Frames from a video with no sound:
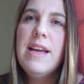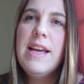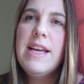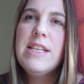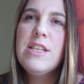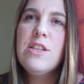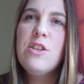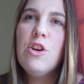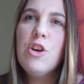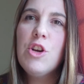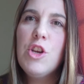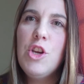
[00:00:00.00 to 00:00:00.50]

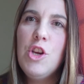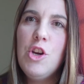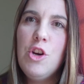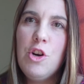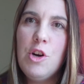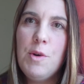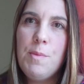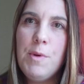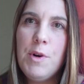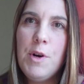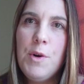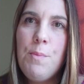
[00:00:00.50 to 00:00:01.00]
it's not
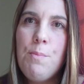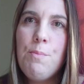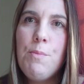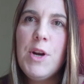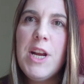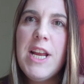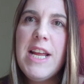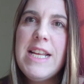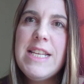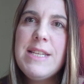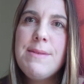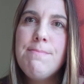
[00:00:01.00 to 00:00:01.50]
curable,
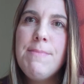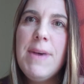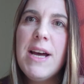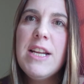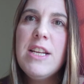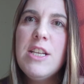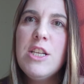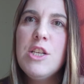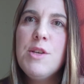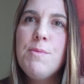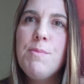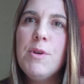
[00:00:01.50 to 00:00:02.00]
but it is
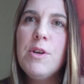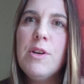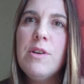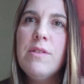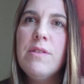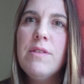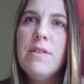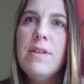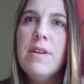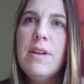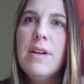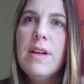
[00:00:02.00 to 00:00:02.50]

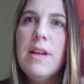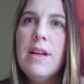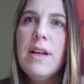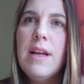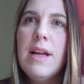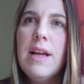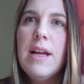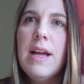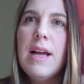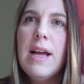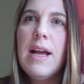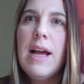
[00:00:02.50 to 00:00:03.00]
manageable.
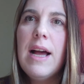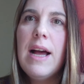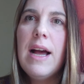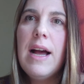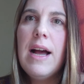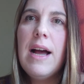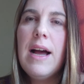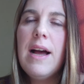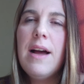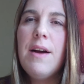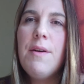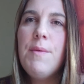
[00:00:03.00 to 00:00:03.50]

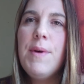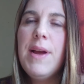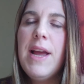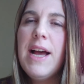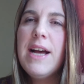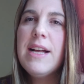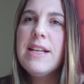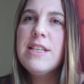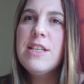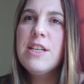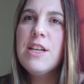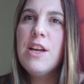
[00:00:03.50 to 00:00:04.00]
And we
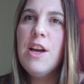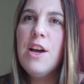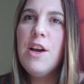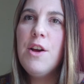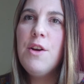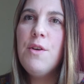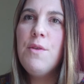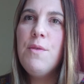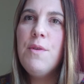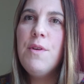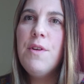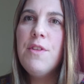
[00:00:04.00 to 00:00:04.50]
had to
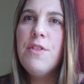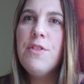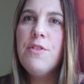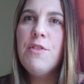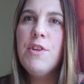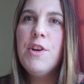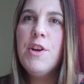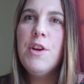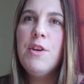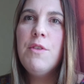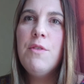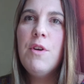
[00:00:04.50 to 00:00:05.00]
go
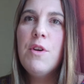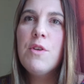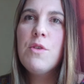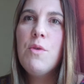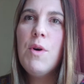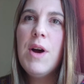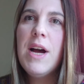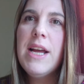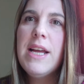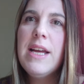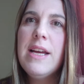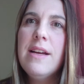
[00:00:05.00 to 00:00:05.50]
through
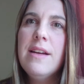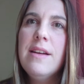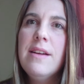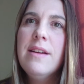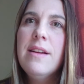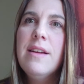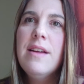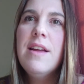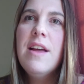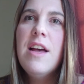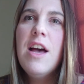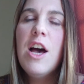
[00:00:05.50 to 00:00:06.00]
quite
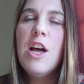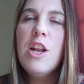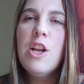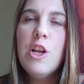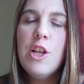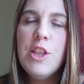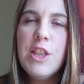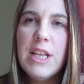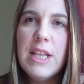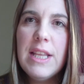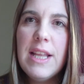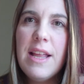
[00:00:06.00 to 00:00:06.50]

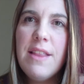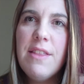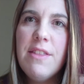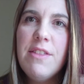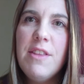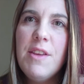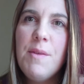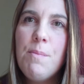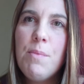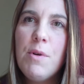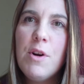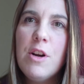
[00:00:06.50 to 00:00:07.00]
another
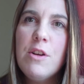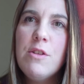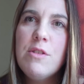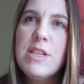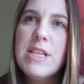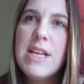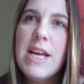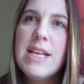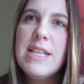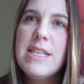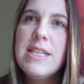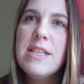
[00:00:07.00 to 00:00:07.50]
lengthy
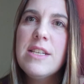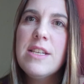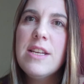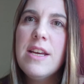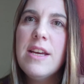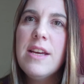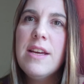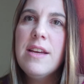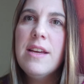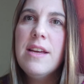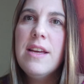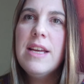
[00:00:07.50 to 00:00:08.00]
process
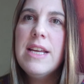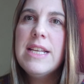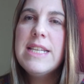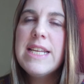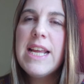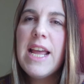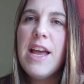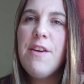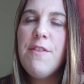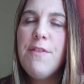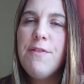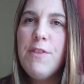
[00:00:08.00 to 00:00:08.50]
to
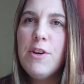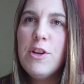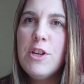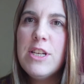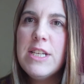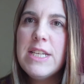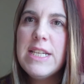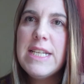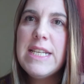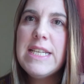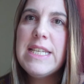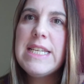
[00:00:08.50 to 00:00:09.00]
get
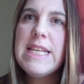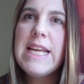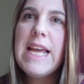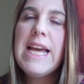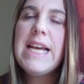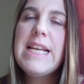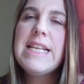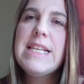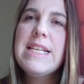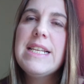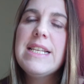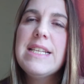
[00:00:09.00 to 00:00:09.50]
funding, to
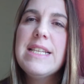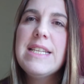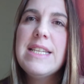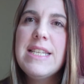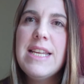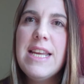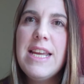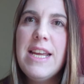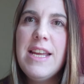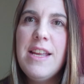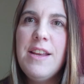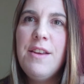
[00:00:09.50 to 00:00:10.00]
get
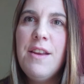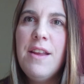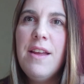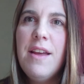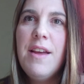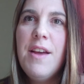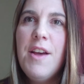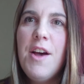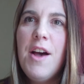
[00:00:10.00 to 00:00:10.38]
seen